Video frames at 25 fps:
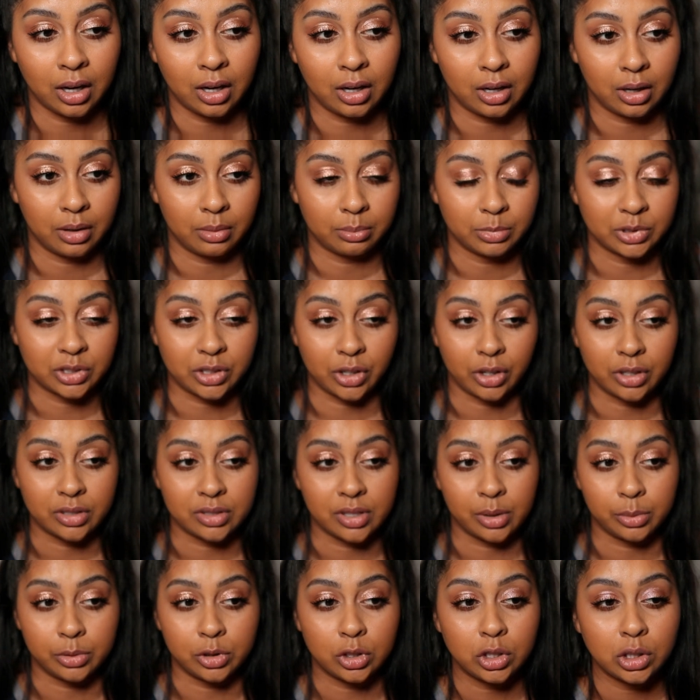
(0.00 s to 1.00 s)
mascaras
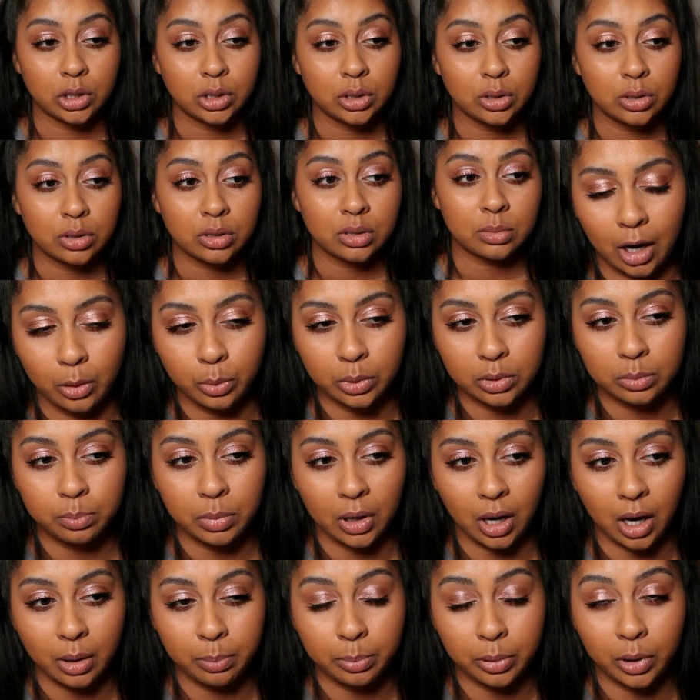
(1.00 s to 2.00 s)
I would use. I would,
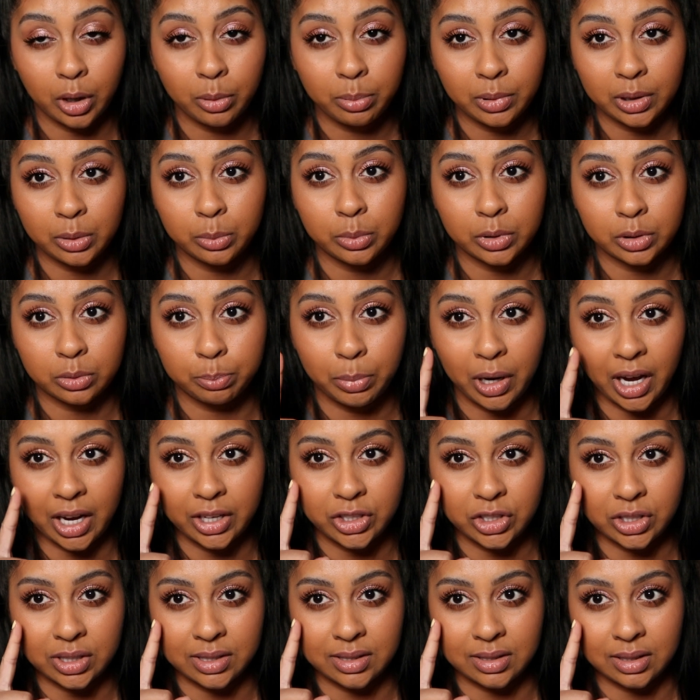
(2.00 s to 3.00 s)
I probably would
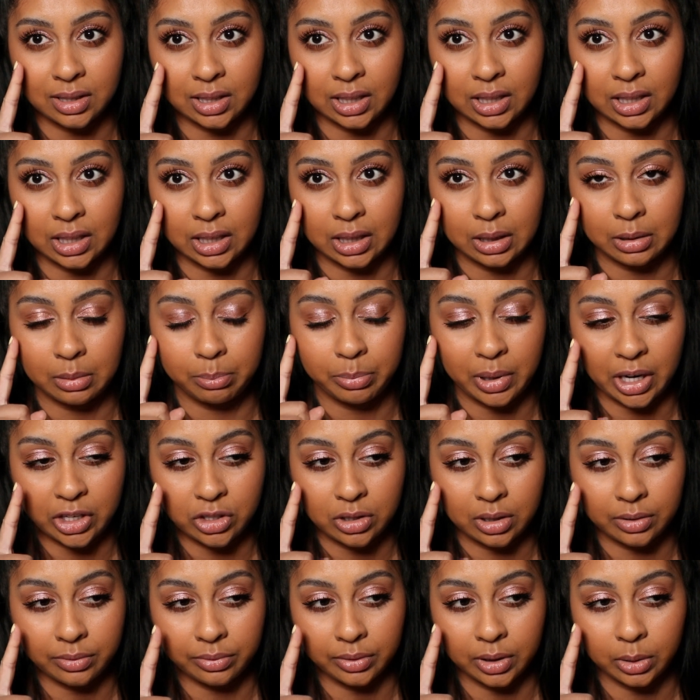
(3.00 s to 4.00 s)
purchase the
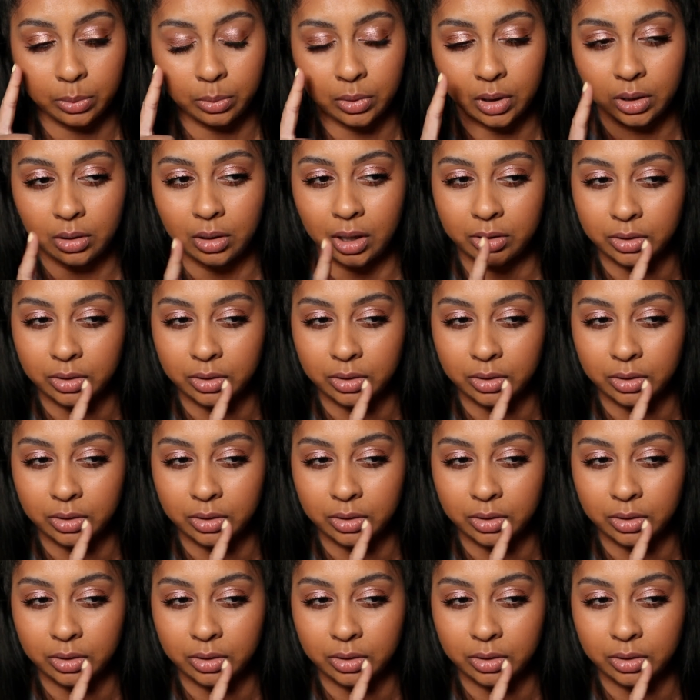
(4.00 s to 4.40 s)
Benefit one.